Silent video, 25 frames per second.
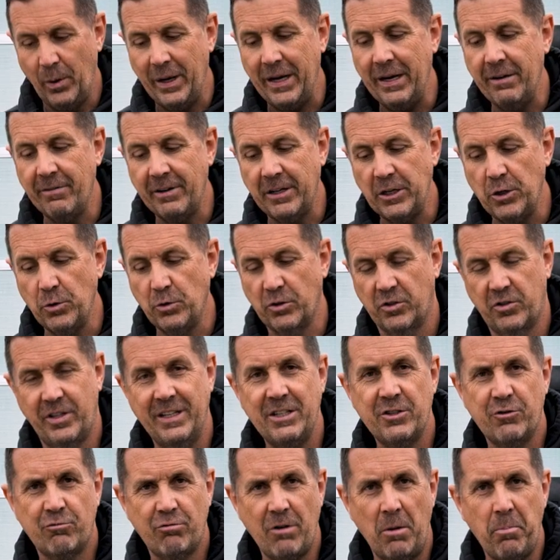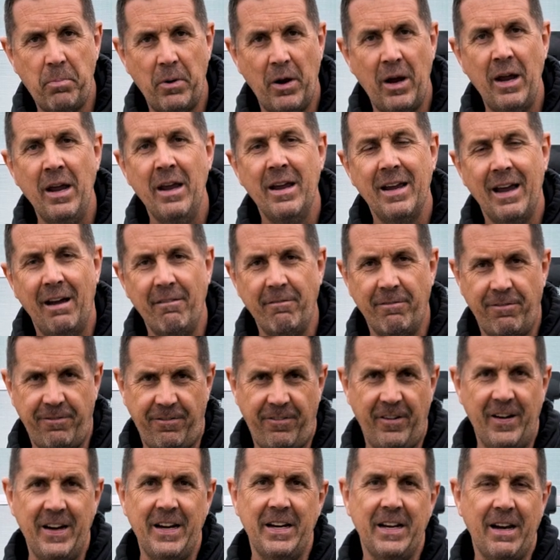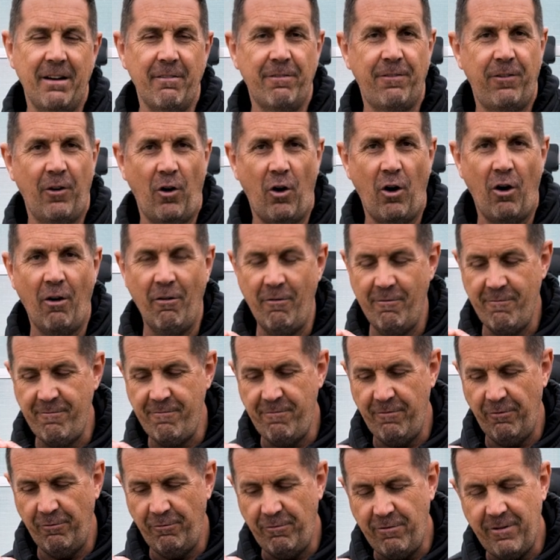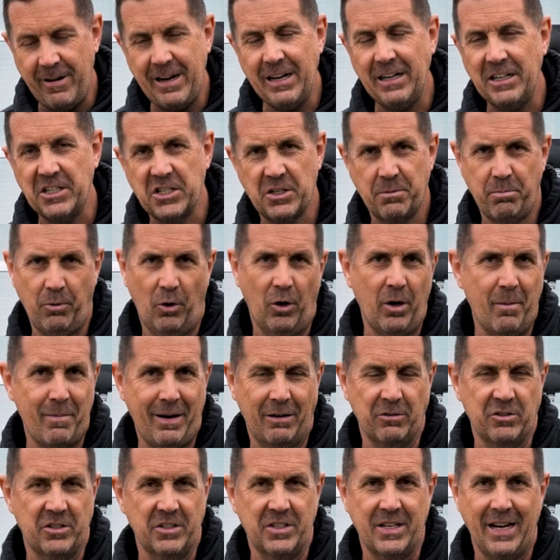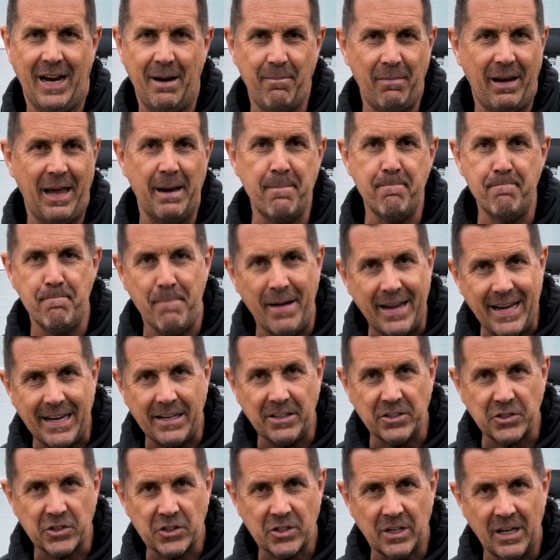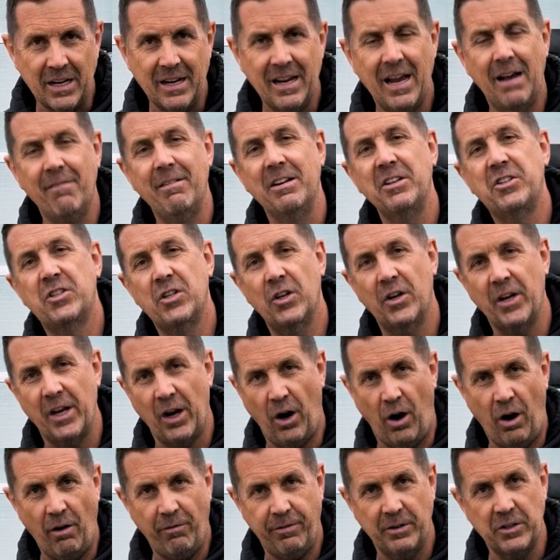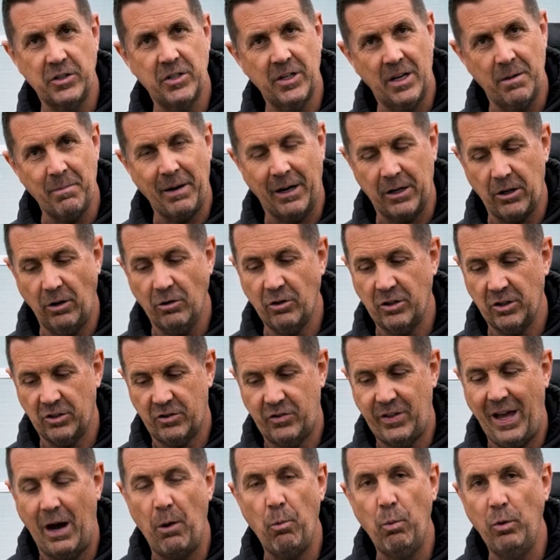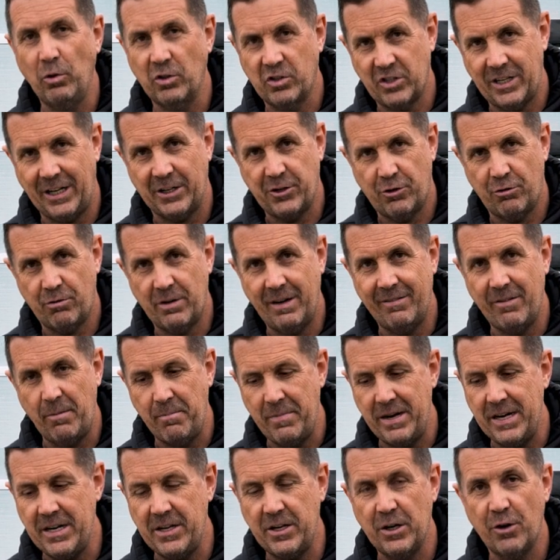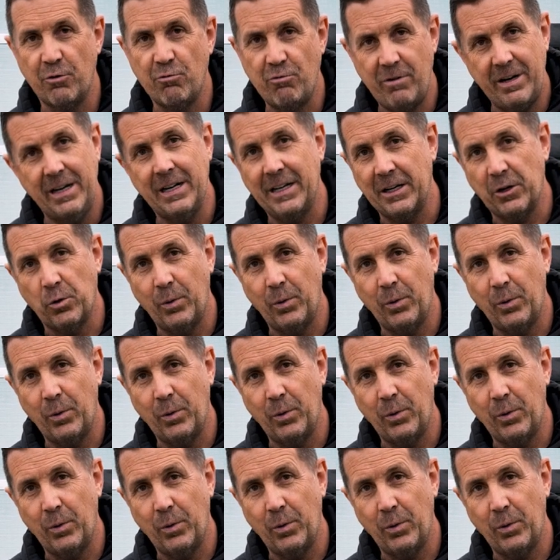we either use this dripper and feed it for really small amounts of time, like minutes, and then turn it off and turn it back on, because that will saturate the media really